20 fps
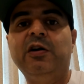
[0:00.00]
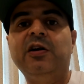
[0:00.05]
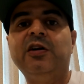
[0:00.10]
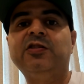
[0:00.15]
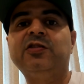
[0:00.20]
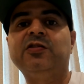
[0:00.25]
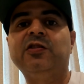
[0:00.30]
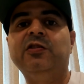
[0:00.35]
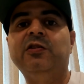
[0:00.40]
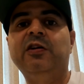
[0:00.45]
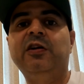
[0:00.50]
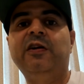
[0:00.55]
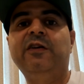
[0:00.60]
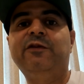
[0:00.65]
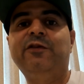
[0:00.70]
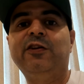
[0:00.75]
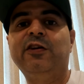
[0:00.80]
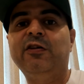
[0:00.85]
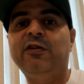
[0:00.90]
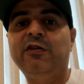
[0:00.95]
So
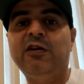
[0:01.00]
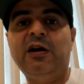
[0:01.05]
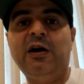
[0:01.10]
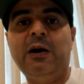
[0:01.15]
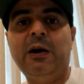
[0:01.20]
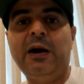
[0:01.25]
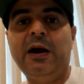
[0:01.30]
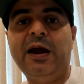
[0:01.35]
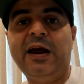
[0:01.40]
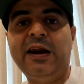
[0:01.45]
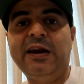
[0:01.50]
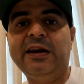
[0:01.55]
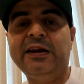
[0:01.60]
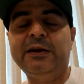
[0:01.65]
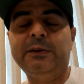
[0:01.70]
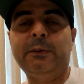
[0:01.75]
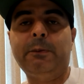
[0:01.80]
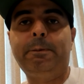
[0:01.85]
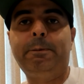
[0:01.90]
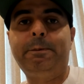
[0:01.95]
if you're
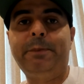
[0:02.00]
any